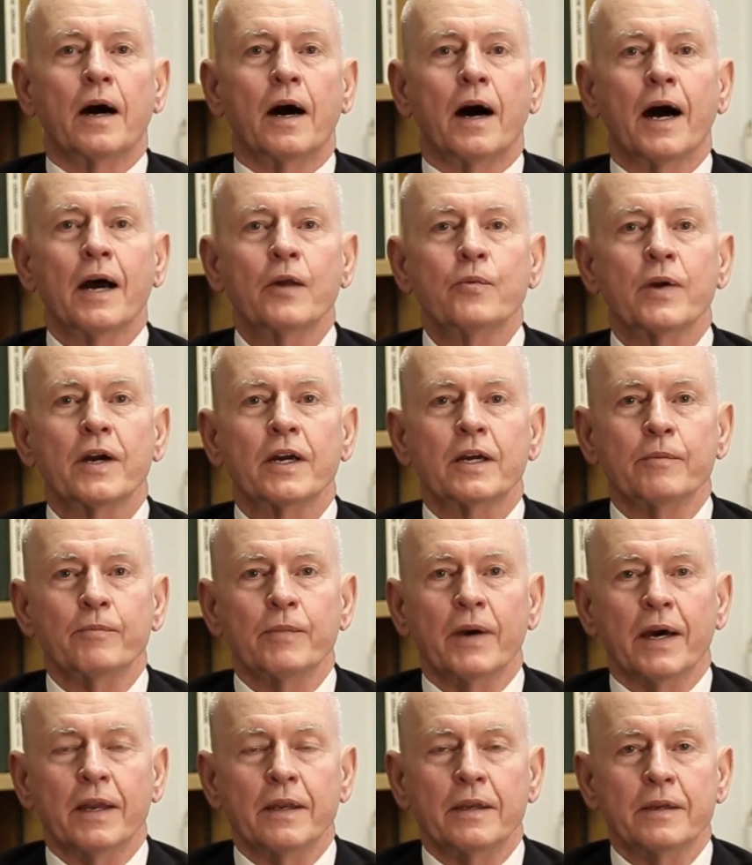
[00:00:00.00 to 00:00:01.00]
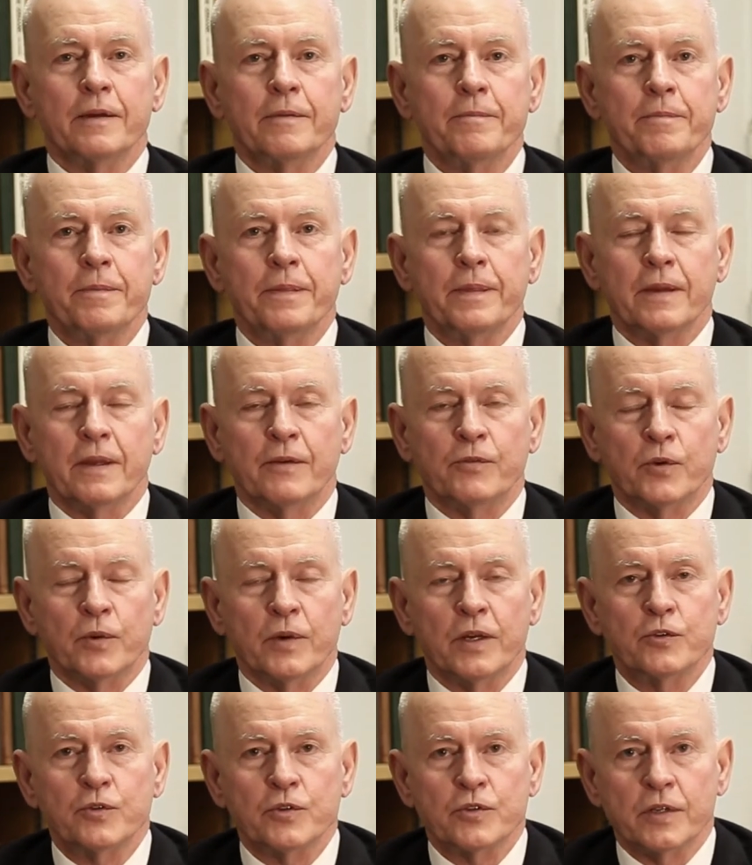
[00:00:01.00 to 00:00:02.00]
I recommend, if
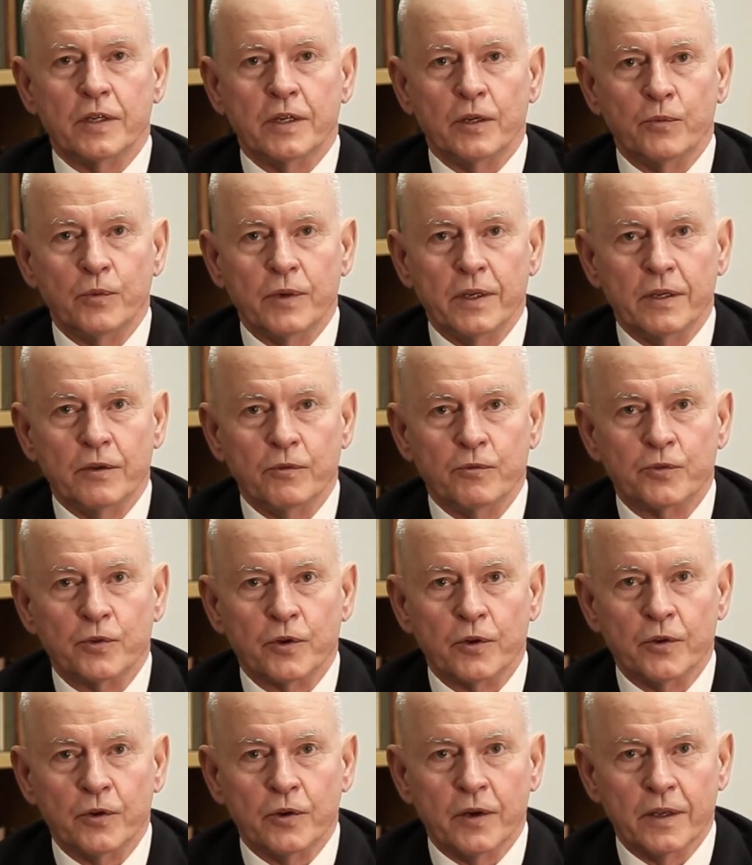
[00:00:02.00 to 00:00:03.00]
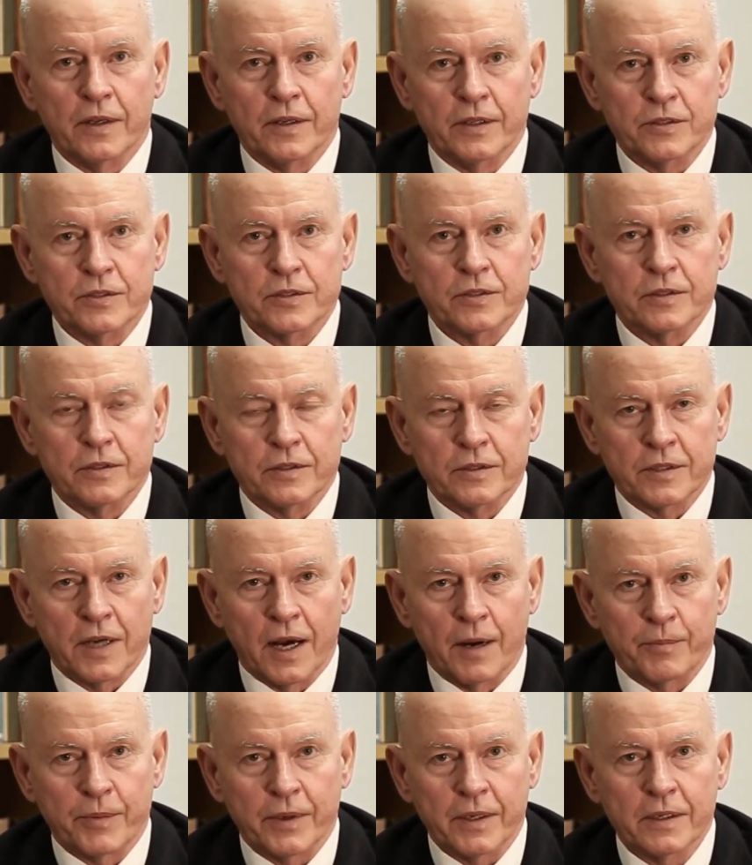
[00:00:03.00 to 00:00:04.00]
you're interested in reading further on this
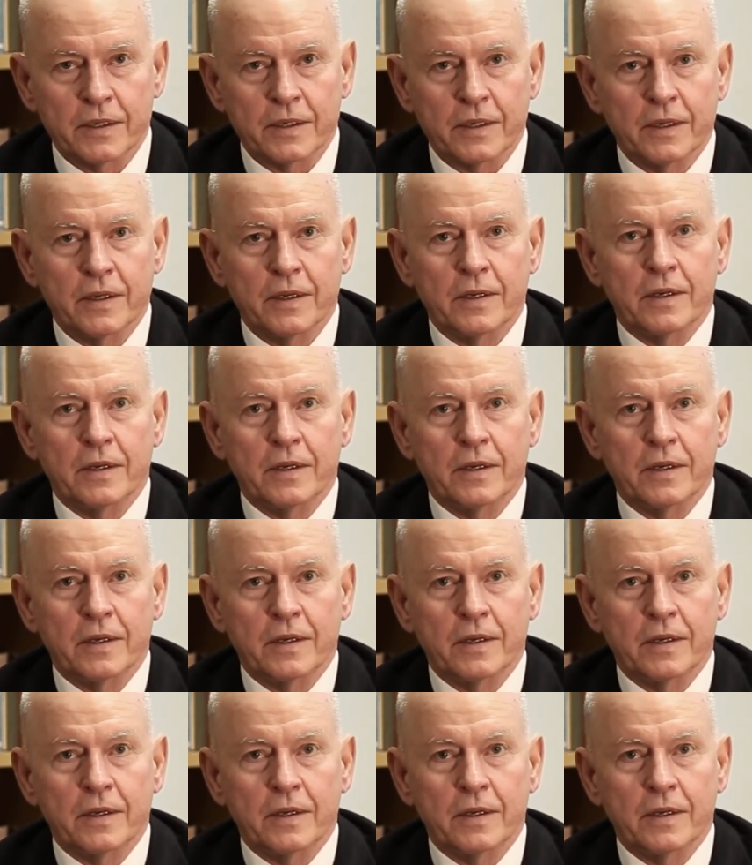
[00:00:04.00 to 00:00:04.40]
topic,